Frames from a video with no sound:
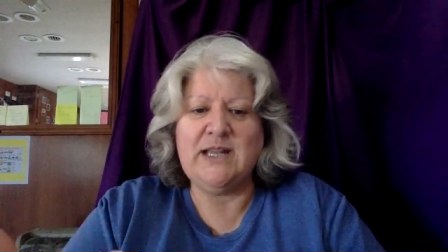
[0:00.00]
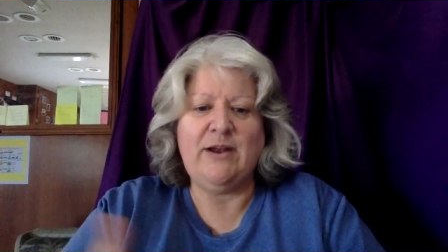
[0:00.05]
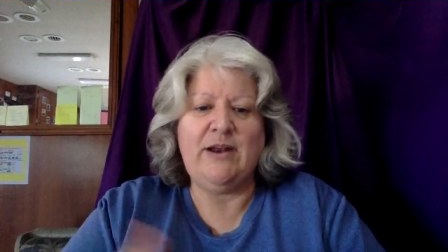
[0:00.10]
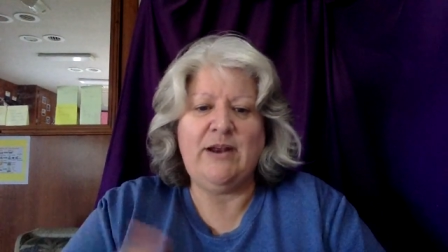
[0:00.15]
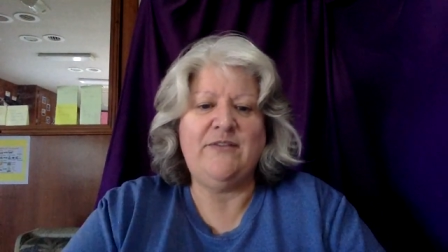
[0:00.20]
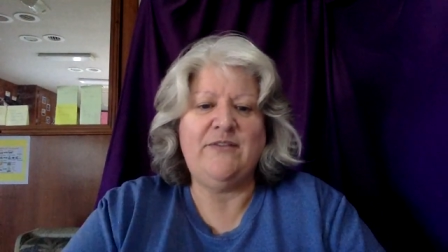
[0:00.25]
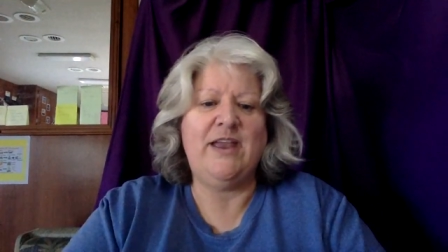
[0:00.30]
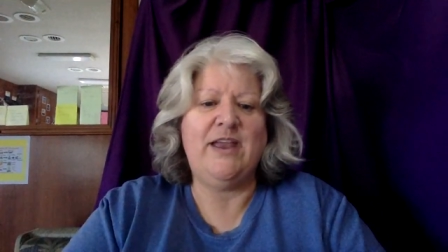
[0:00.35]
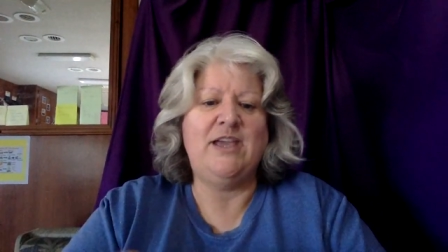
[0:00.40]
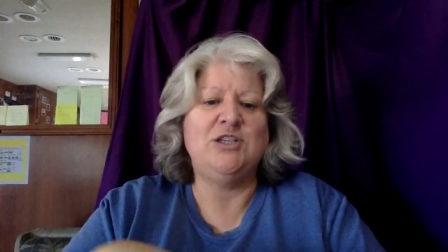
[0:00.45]

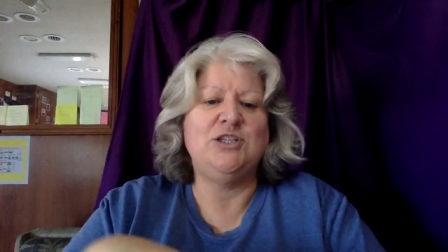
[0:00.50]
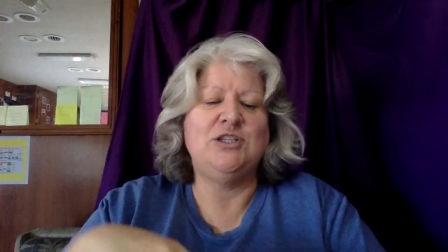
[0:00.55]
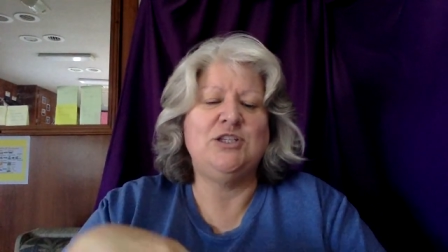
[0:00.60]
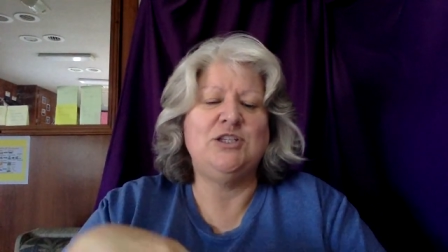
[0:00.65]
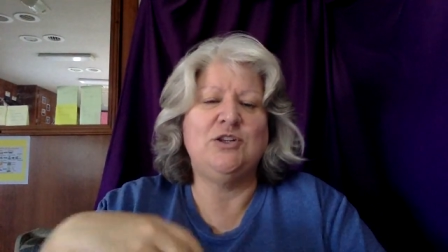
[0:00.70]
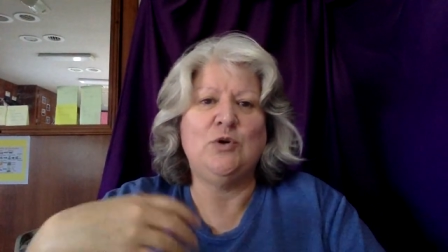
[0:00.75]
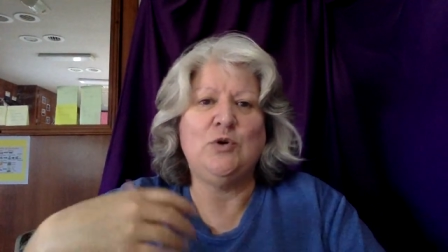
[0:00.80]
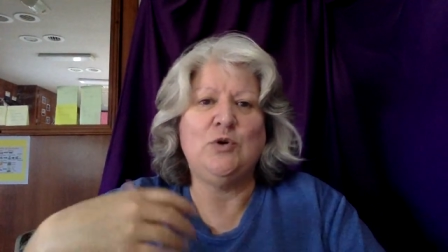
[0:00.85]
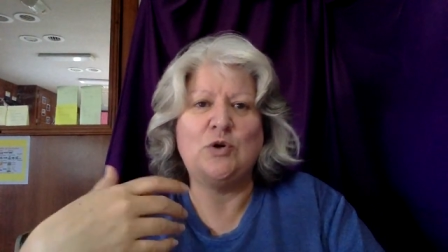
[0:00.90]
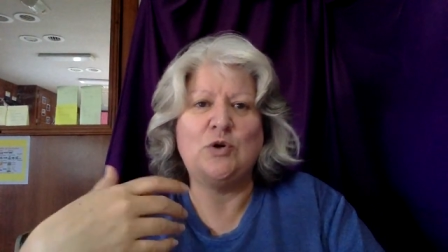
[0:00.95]

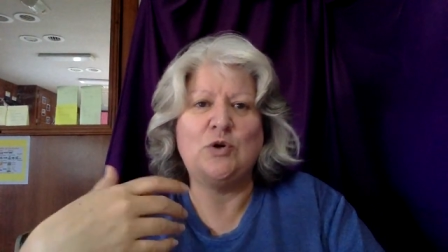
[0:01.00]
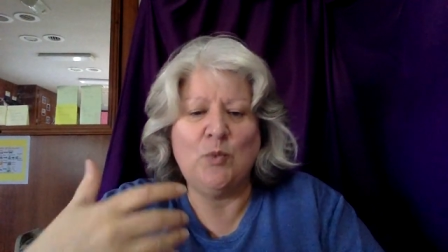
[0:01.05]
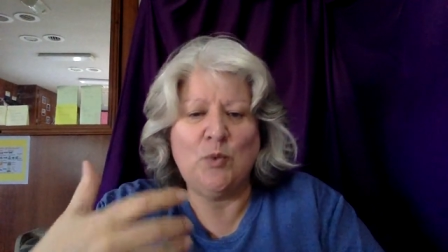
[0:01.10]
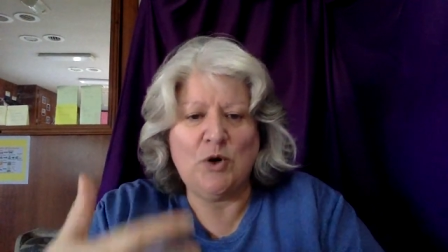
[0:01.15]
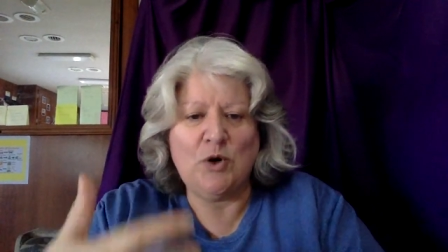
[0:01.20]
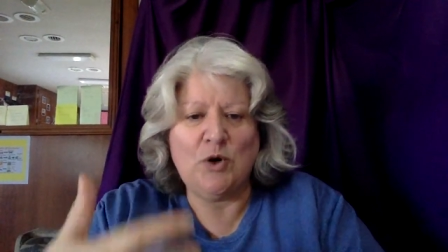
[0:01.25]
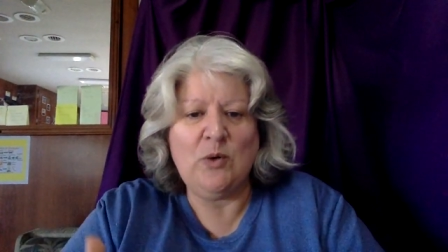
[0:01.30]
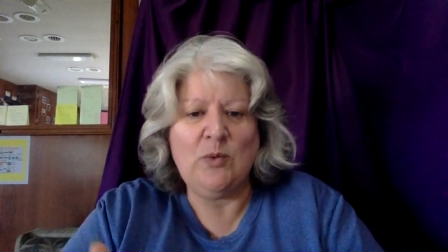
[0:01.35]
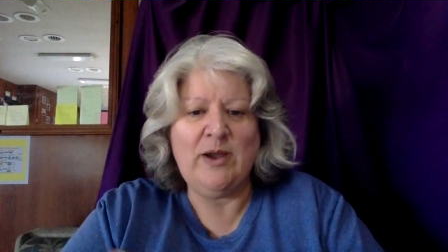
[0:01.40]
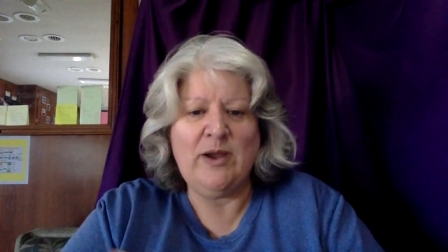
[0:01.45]
gratification or who
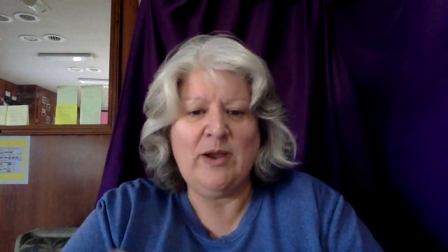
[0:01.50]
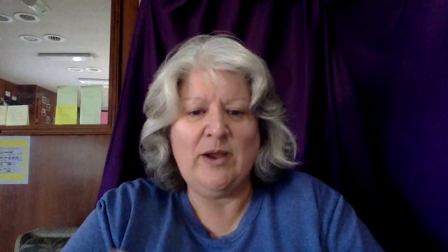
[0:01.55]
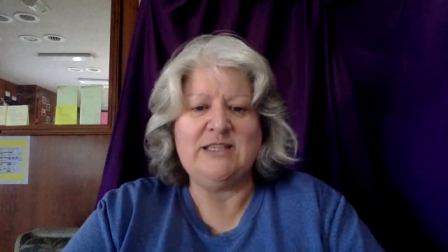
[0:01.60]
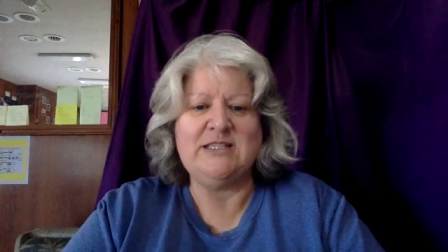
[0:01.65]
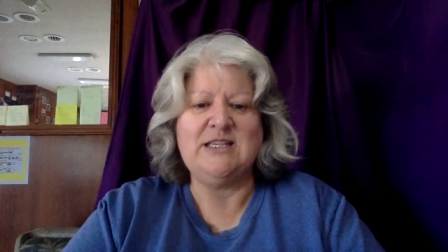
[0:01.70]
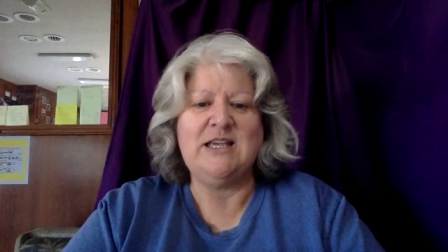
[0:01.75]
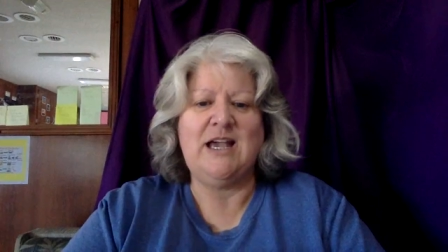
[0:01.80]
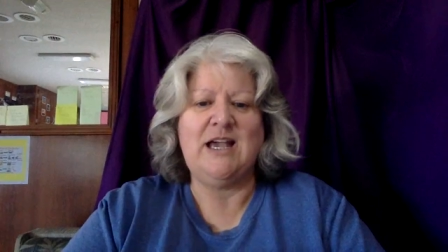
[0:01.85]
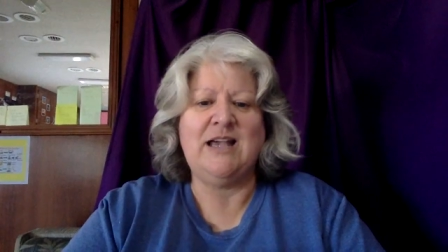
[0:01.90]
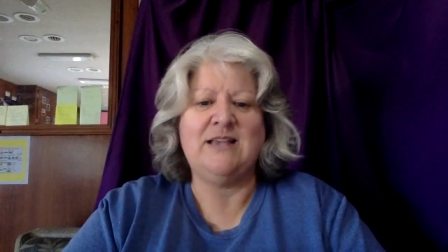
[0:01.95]
work away at their
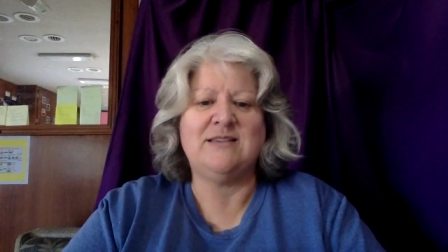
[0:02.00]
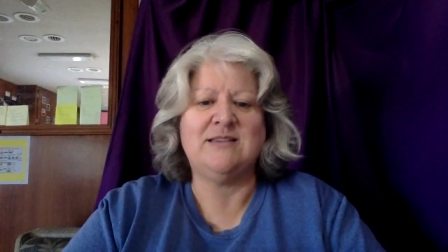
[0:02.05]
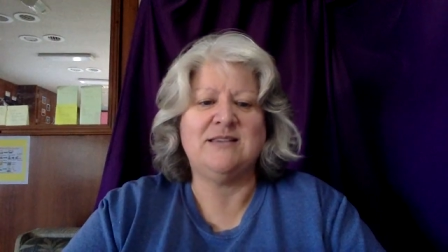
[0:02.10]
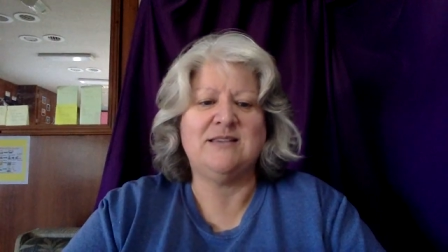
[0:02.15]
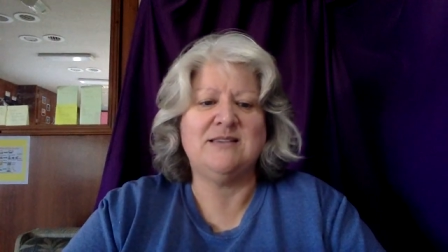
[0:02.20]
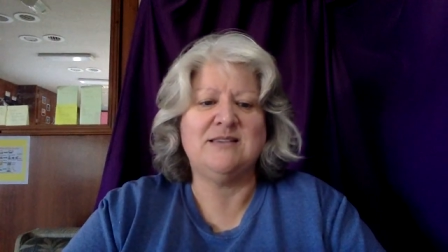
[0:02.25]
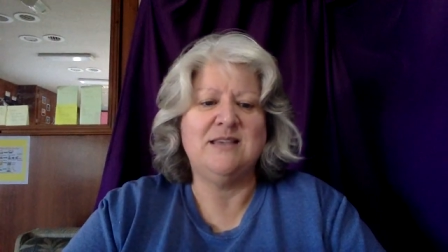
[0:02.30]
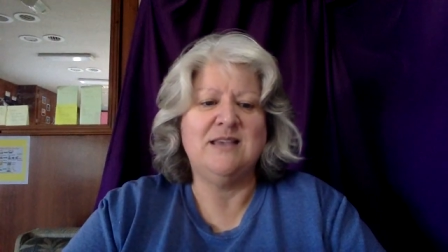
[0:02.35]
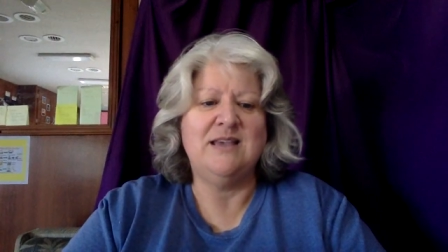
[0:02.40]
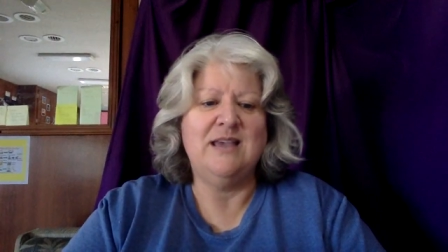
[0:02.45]
tasks.